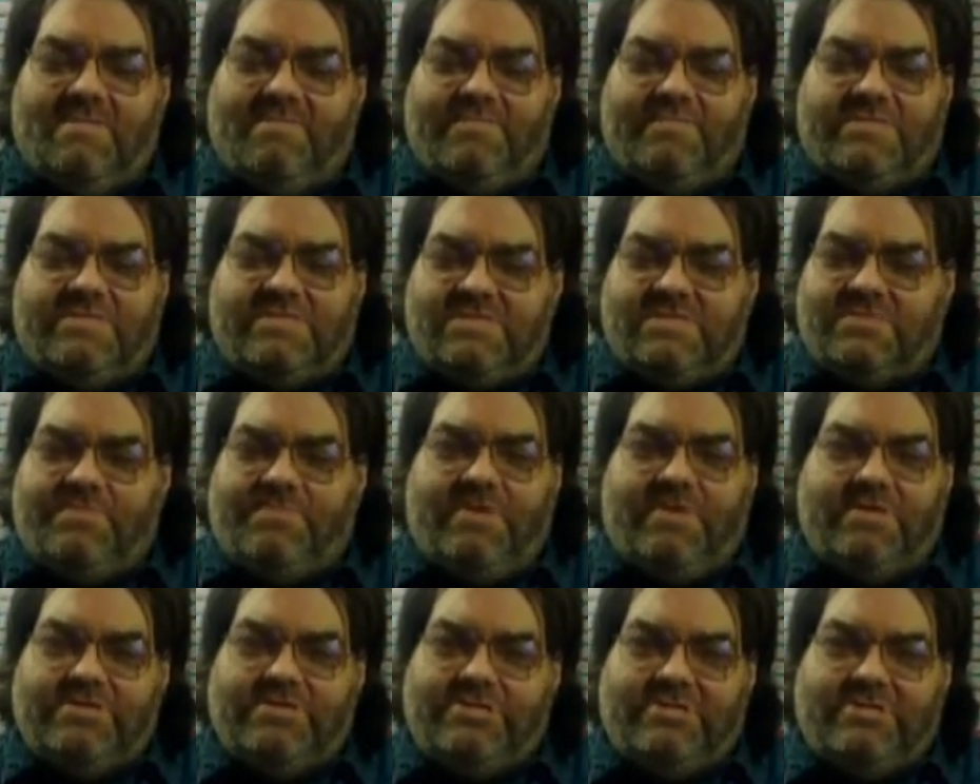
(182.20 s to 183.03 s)

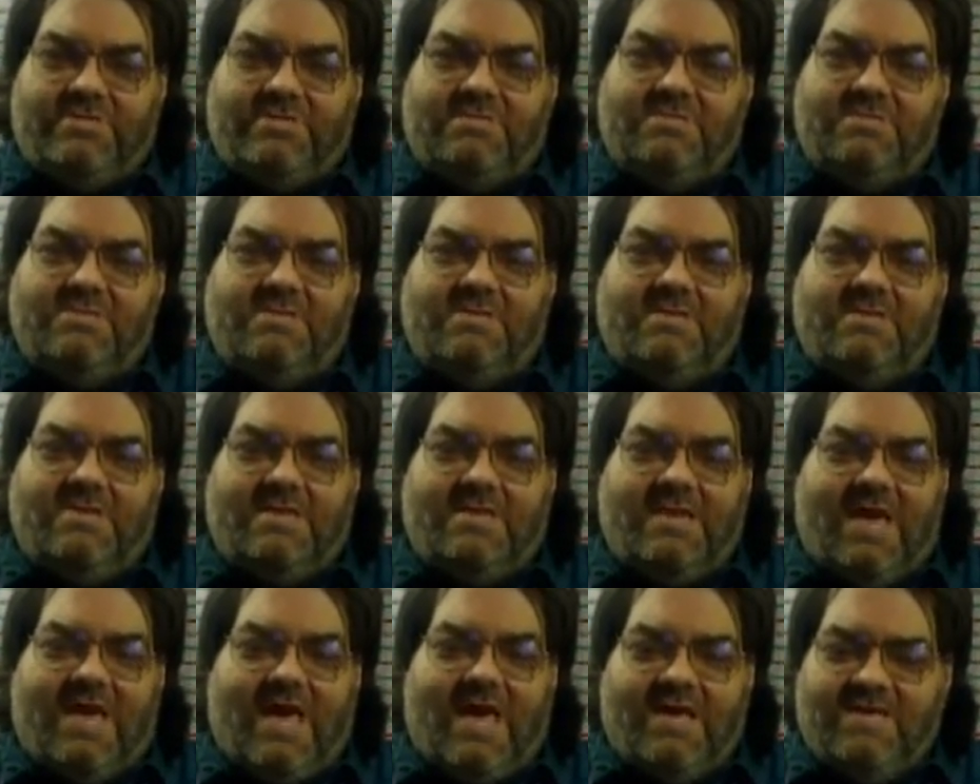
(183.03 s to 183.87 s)
suspicion
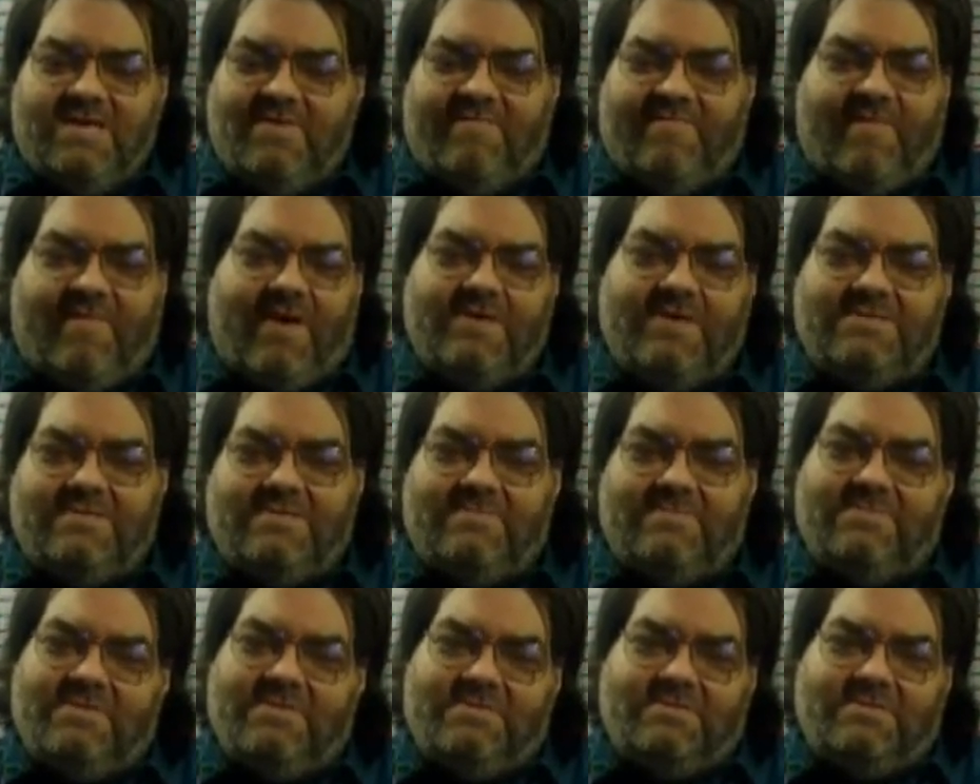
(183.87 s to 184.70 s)
and
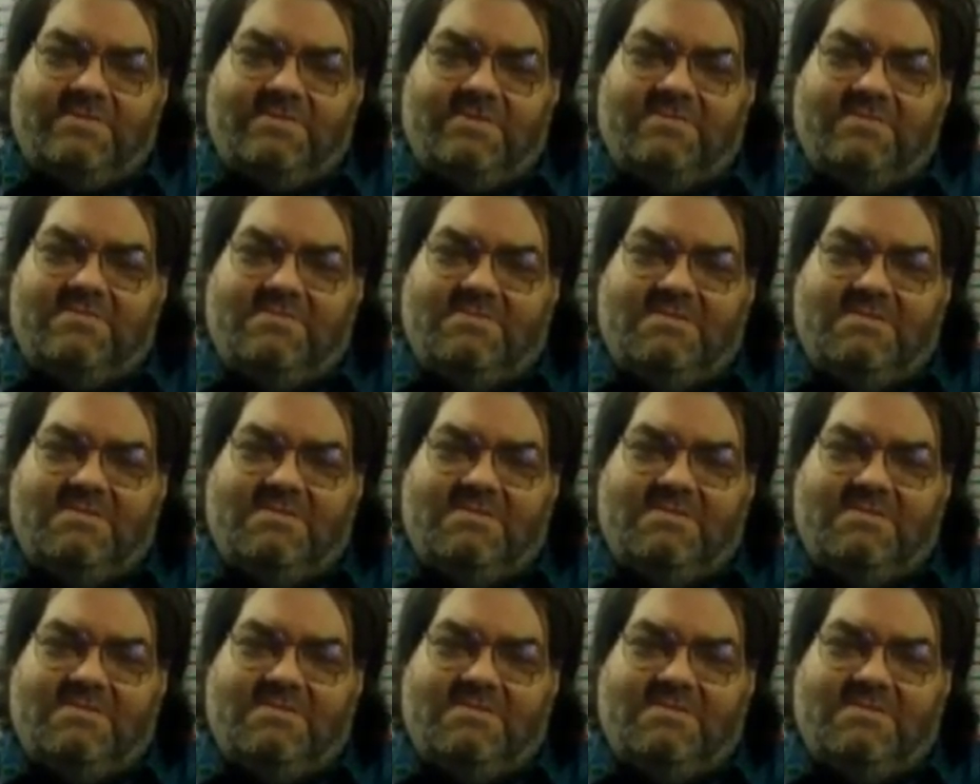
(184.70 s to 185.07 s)
divisiveness,